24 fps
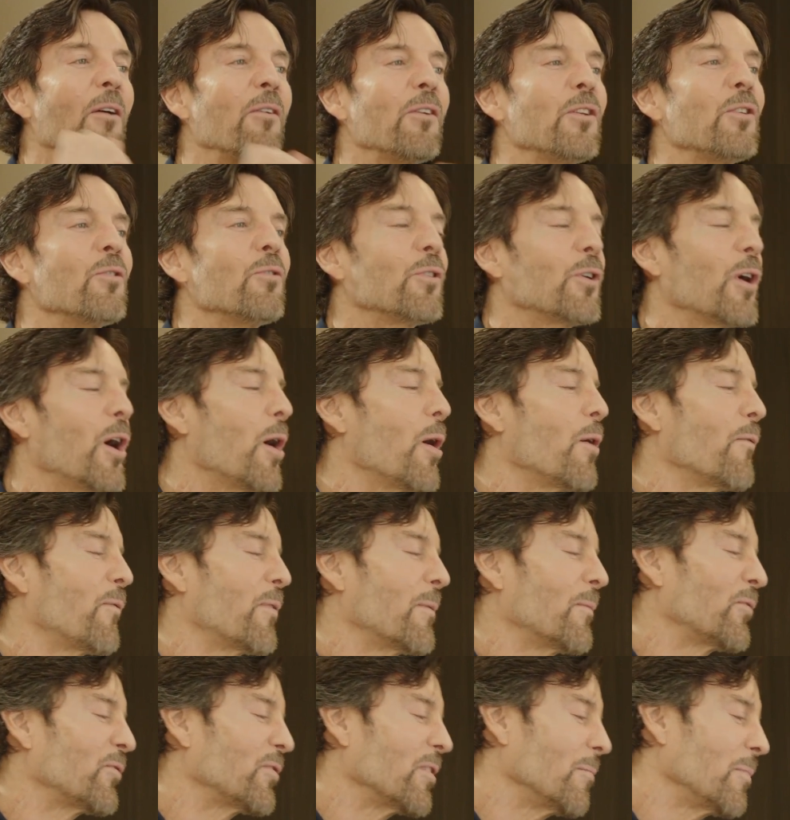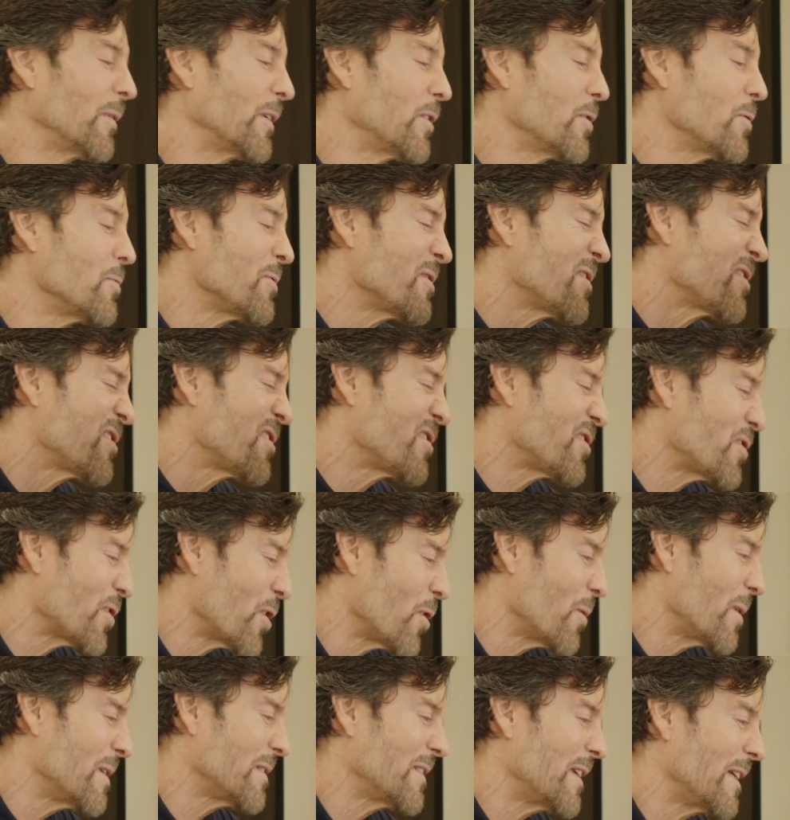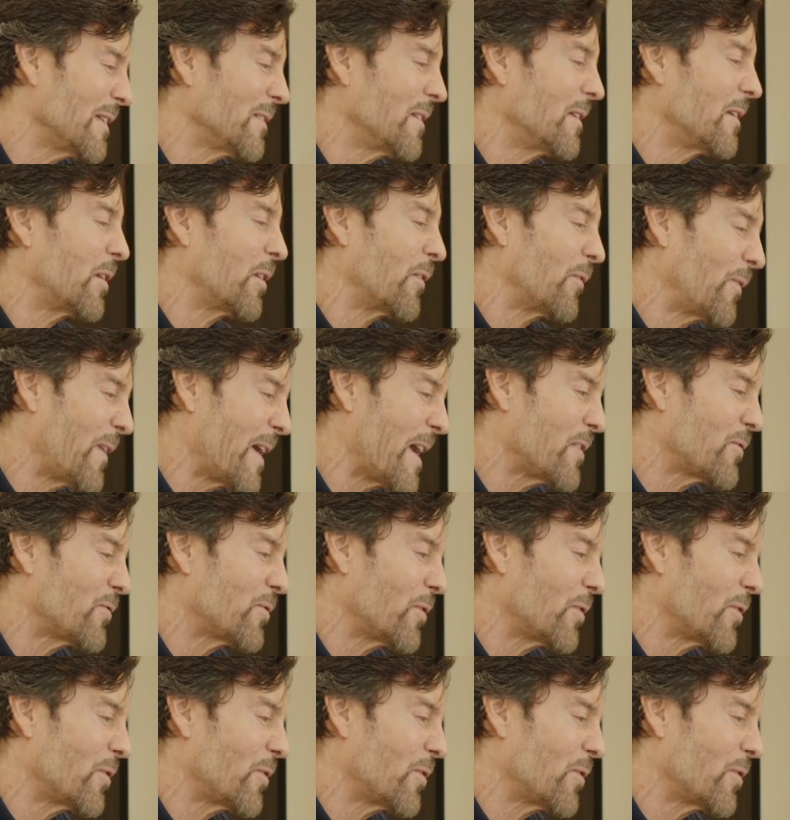do you go from somebody who's so addicted to the fat,